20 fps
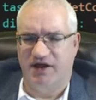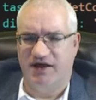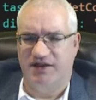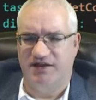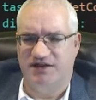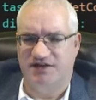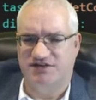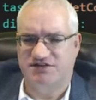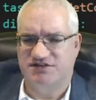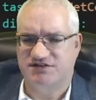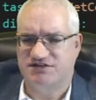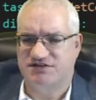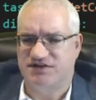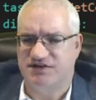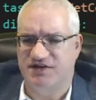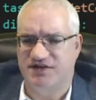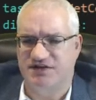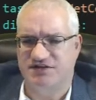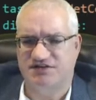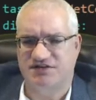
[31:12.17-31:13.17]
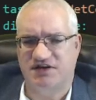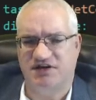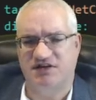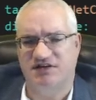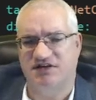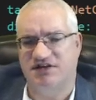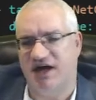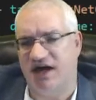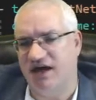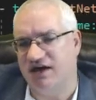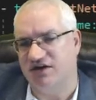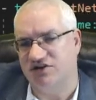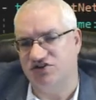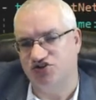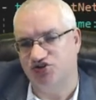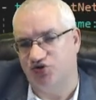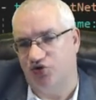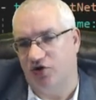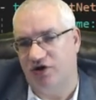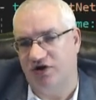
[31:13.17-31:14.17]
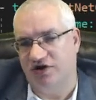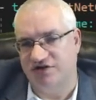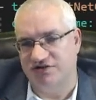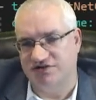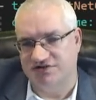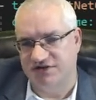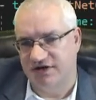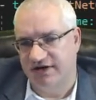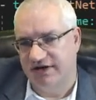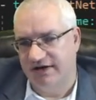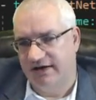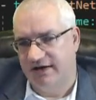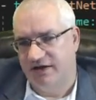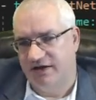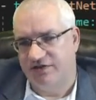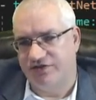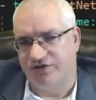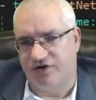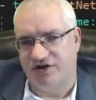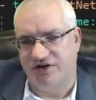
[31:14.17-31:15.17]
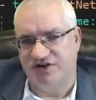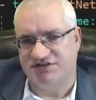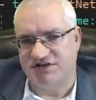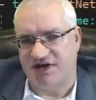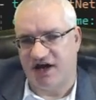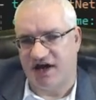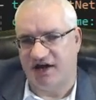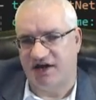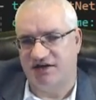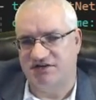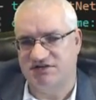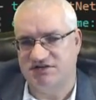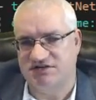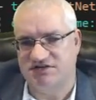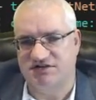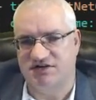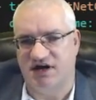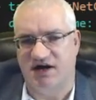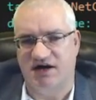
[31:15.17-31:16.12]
Normally this can take as short as 30 seconds.